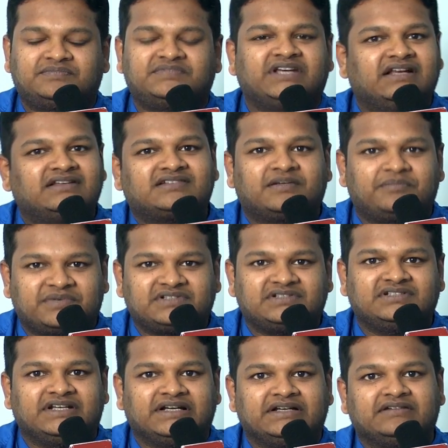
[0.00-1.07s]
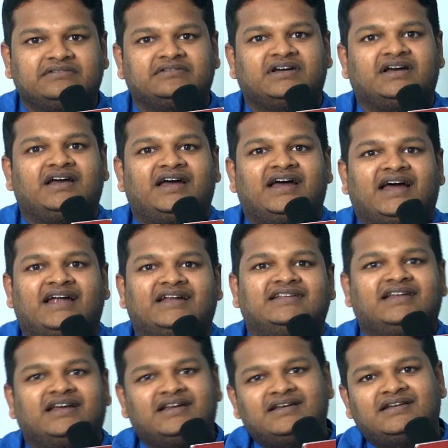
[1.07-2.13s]
sales representative, and
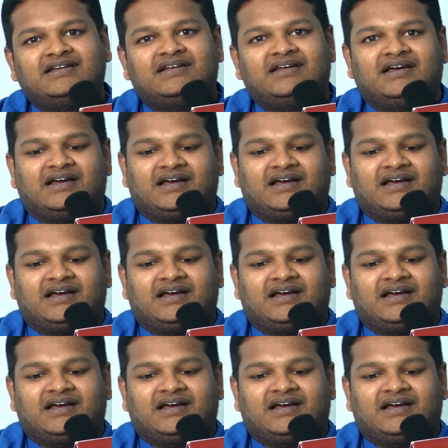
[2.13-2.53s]
then